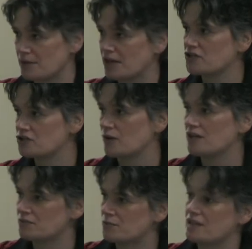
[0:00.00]

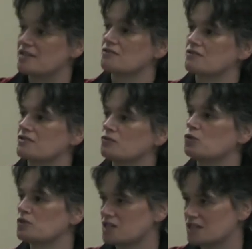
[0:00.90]
punctuated by a series of
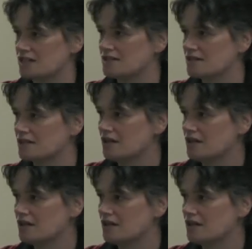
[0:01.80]
watersheds.